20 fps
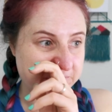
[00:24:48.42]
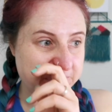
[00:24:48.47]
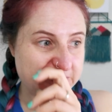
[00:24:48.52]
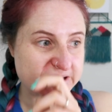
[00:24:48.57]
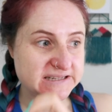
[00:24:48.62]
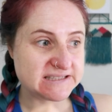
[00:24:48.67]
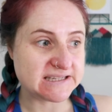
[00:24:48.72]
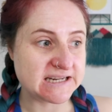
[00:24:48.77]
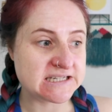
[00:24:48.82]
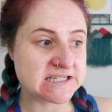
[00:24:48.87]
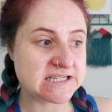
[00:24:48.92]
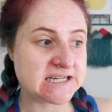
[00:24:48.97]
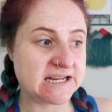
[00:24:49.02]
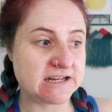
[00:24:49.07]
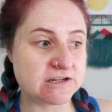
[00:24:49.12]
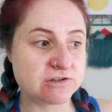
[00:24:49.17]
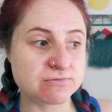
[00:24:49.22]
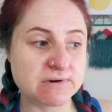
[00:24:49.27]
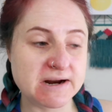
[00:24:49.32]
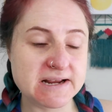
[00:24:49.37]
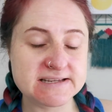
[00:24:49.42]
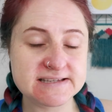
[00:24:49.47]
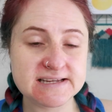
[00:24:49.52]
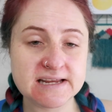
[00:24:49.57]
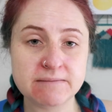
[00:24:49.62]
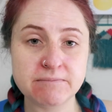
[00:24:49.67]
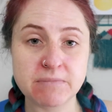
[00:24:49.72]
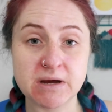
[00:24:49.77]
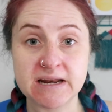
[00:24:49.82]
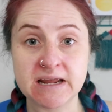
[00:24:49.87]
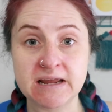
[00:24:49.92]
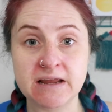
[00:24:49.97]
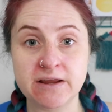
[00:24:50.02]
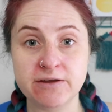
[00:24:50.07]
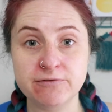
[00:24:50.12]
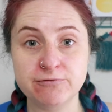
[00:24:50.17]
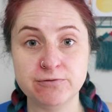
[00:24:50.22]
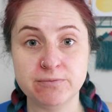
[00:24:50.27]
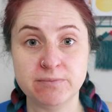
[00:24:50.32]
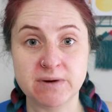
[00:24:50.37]
But essentially, it's raising
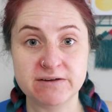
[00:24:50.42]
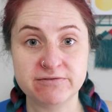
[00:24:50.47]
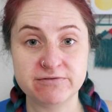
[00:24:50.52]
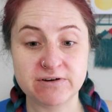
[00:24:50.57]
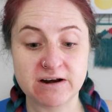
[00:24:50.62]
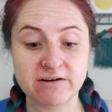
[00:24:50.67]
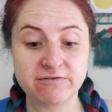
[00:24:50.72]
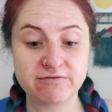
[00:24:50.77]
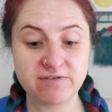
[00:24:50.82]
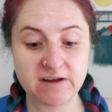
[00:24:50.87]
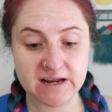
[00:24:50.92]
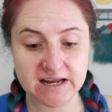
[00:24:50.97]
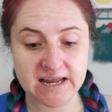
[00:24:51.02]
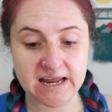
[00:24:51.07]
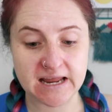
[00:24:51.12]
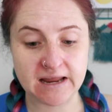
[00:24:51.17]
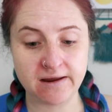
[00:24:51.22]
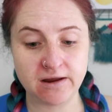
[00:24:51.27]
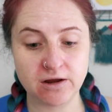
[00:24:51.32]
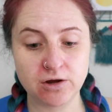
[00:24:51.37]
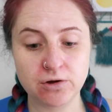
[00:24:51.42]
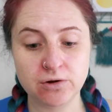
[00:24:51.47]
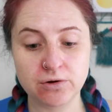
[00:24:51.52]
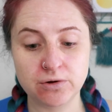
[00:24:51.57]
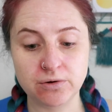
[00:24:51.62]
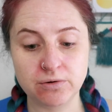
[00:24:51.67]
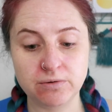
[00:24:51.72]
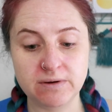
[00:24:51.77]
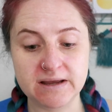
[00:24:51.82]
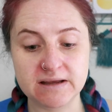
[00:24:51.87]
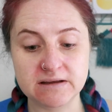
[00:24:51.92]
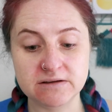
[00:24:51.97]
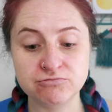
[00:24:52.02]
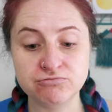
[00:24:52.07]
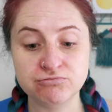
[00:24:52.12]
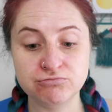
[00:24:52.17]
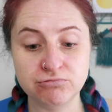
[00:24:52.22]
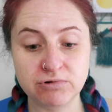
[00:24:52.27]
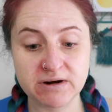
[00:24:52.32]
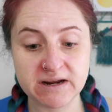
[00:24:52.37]
money for my friend Vickie, who is
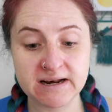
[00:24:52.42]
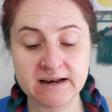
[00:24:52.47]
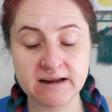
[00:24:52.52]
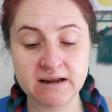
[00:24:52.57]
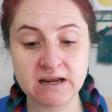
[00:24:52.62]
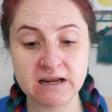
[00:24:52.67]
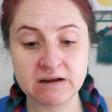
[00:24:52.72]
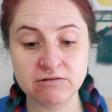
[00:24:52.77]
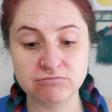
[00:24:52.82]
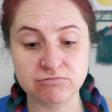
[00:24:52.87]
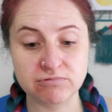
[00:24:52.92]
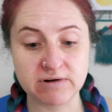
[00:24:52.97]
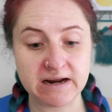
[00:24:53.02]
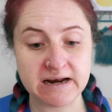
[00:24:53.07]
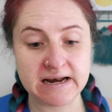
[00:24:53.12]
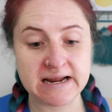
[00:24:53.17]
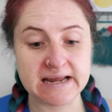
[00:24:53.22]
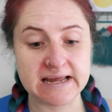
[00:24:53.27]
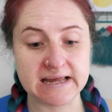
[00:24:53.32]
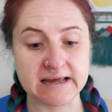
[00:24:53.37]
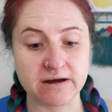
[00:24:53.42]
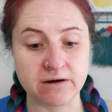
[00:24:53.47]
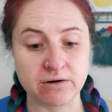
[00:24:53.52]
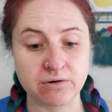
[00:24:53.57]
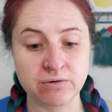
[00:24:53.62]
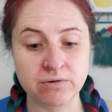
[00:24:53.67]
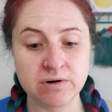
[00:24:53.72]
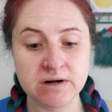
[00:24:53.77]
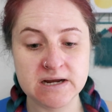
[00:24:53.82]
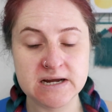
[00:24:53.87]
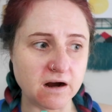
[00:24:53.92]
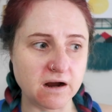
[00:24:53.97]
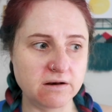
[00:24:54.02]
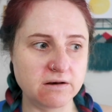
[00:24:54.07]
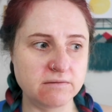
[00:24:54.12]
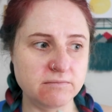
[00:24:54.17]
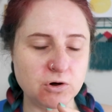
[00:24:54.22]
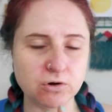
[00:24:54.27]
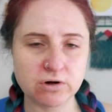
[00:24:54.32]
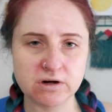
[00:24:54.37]
really, really ill.
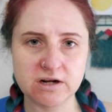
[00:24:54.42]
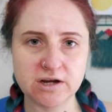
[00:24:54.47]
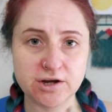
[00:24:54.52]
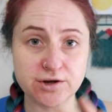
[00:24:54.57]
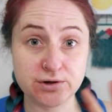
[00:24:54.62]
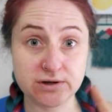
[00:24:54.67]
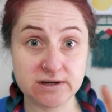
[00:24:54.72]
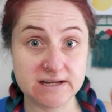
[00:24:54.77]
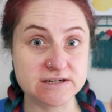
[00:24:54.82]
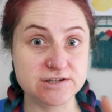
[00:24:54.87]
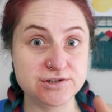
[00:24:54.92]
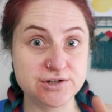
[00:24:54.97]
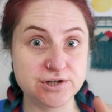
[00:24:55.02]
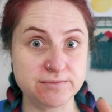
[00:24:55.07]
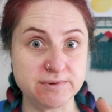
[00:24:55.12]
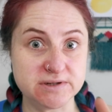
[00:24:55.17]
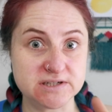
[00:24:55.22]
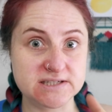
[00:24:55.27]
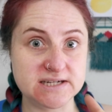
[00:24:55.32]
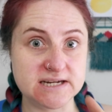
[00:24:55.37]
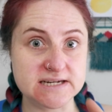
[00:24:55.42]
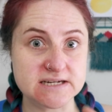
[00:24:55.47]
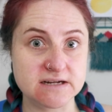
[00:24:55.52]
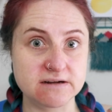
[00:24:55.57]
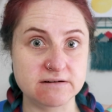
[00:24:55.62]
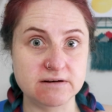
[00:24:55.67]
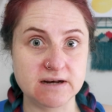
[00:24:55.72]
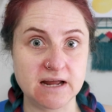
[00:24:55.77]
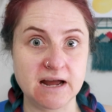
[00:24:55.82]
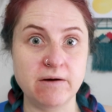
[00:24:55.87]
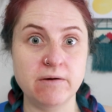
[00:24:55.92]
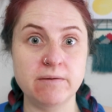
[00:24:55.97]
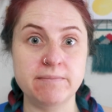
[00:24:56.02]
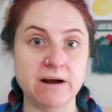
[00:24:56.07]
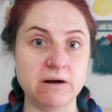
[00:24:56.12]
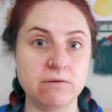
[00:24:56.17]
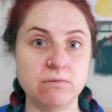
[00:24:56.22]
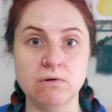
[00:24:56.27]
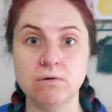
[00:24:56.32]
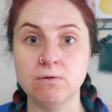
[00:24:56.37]
I'm not going to go into too much detail now
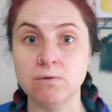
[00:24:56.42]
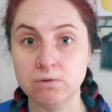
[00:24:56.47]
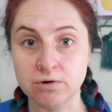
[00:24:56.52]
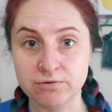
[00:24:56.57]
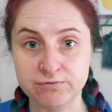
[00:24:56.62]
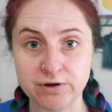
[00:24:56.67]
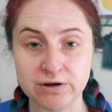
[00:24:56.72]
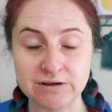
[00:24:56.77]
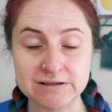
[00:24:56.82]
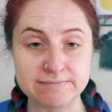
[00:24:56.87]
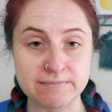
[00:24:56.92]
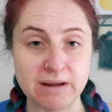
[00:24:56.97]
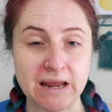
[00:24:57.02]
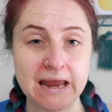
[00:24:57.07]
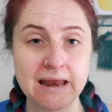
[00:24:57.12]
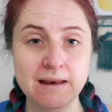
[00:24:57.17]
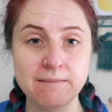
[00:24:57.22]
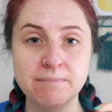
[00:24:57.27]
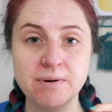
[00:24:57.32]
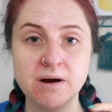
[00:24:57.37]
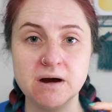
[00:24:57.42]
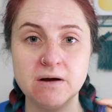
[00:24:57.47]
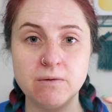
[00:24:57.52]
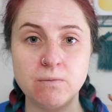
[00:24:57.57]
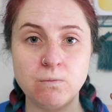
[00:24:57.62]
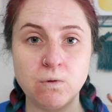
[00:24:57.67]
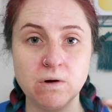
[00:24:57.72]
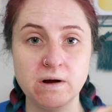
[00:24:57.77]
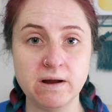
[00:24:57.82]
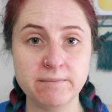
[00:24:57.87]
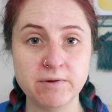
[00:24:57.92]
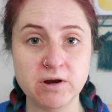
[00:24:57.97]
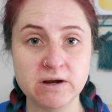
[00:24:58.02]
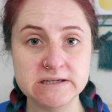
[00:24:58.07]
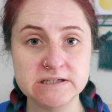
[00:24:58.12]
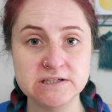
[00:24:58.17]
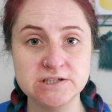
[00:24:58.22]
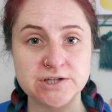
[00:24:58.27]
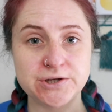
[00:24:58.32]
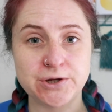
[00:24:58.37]
about what all of those mean, but what I'm
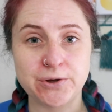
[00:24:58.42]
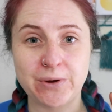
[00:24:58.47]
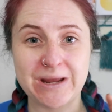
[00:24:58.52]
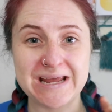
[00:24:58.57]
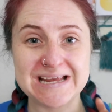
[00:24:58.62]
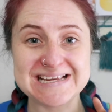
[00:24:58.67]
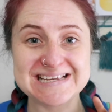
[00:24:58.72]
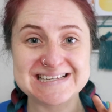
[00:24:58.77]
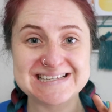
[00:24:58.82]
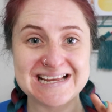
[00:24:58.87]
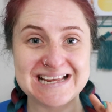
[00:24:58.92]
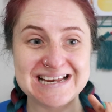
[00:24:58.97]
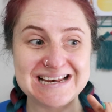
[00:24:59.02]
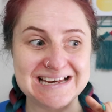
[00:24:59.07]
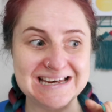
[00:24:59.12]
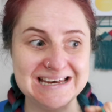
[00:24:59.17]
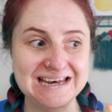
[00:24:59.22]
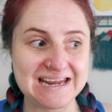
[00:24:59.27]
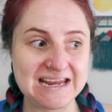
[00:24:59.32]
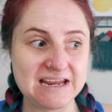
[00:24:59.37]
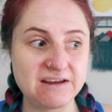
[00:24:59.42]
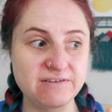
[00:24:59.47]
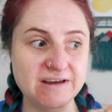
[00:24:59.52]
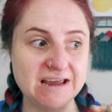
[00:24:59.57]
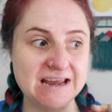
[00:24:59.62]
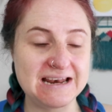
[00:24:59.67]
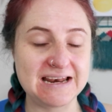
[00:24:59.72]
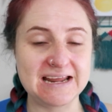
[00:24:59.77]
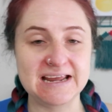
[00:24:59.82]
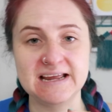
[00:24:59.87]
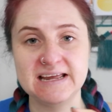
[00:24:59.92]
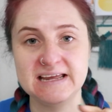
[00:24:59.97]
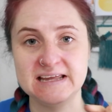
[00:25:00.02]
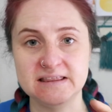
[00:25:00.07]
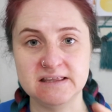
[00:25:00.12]
going to do is leave a link